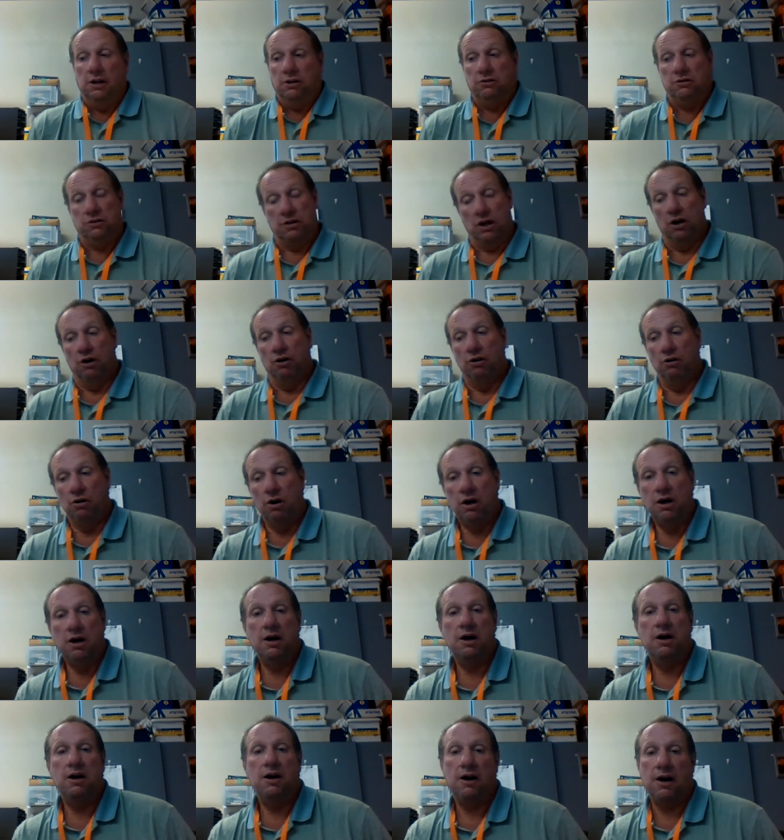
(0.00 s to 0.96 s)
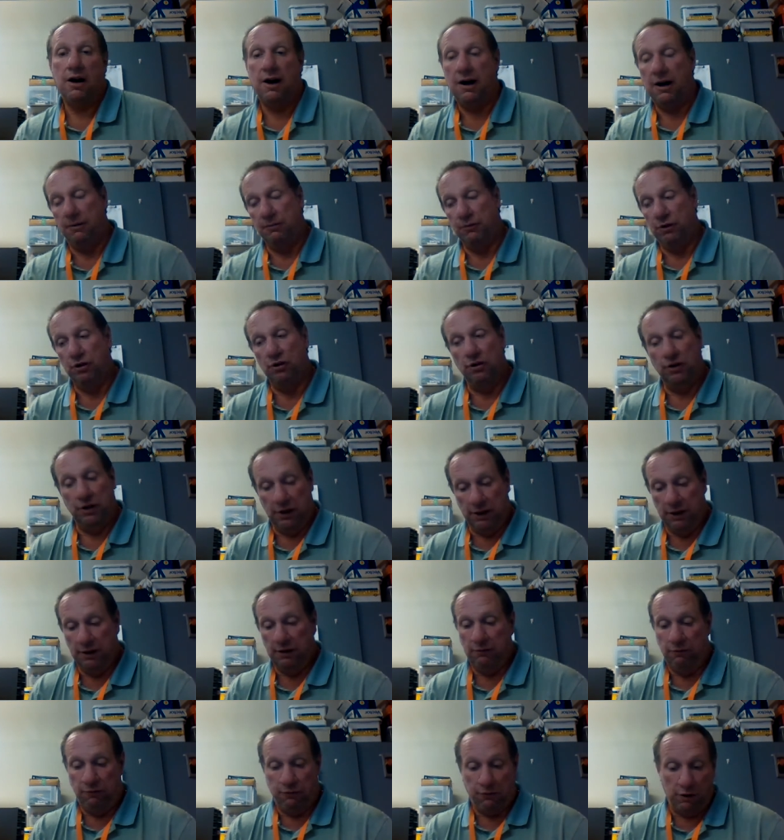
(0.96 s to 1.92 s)
So I'm doing
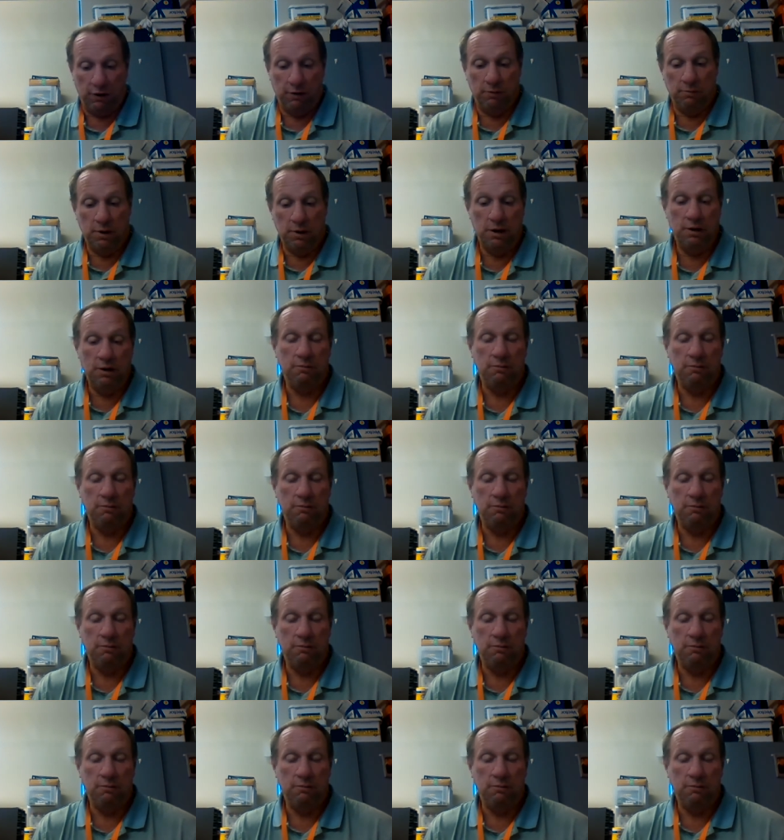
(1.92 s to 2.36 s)
it from